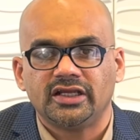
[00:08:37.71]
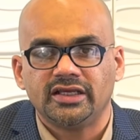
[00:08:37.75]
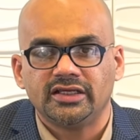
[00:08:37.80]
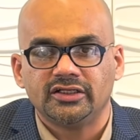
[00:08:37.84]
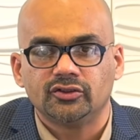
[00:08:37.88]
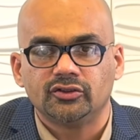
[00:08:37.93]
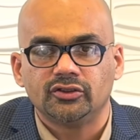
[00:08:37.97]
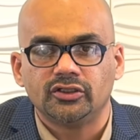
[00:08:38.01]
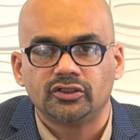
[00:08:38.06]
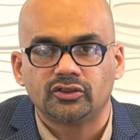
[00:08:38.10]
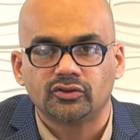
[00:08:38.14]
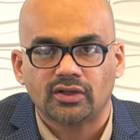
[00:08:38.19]

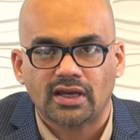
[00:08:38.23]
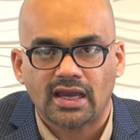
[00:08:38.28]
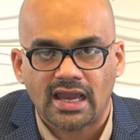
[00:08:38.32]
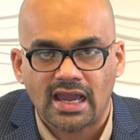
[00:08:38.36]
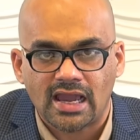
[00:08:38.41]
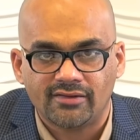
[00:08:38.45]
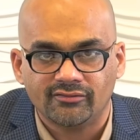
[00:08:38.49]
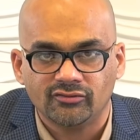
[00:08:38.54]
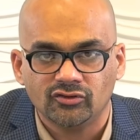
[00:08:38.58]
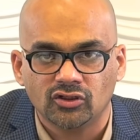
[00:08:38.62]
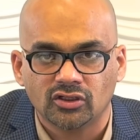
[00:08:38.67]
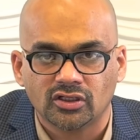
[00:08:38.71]
you need to
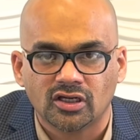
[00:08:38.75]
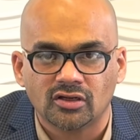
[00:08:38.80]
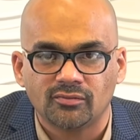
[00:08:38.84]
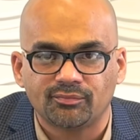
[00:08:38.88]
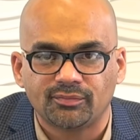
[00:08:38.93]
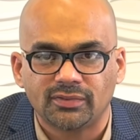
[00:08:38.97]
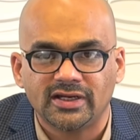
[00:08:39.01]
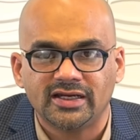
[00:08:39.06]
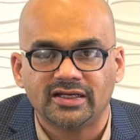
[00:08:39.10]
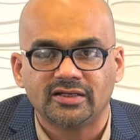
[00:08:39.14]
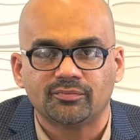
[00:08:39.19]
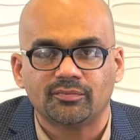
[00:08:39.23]
have your
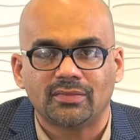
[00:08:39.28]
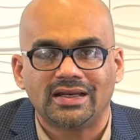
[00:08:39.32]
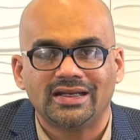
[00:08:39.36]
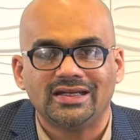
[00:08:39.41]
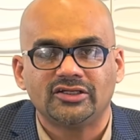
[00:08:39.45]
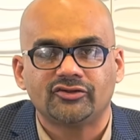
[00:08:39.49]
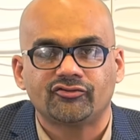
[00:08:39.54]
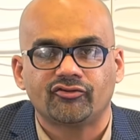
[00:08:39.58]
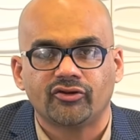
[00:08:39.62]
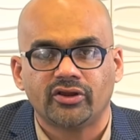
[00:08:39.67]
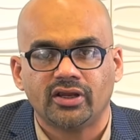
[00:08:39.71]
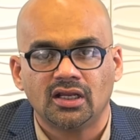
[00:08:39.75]
complete money
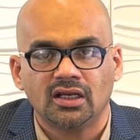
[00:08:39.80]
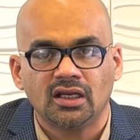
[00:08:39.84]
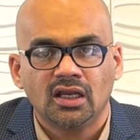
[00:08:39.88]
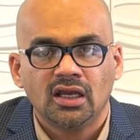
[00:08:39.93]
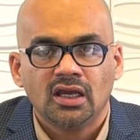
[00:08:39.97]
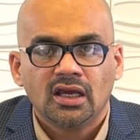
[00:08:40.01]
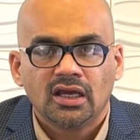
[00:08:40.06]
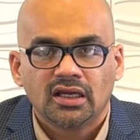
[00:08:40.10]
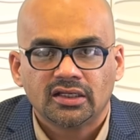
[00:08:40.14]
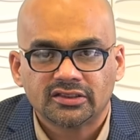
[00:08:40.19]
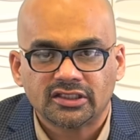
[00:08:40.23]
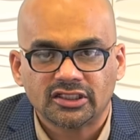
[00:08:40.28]
trail,
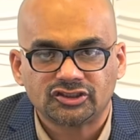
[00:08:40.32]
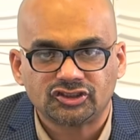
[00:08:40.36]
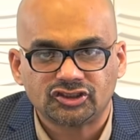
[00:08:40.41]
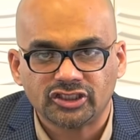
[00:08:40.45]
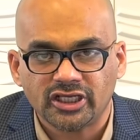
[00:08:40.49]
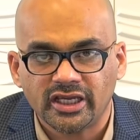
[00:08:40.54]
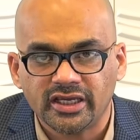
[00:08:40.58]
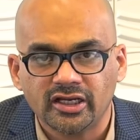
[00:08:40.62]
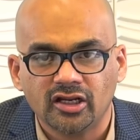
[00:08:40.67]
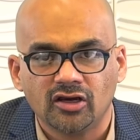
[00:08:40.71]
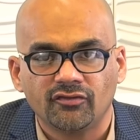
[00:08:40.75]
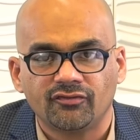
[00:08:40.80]
the
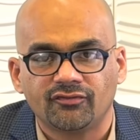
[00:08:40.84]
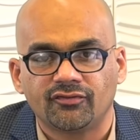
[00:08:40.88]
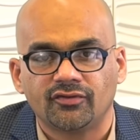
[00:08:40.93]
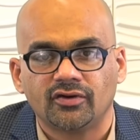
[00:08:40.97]
chain of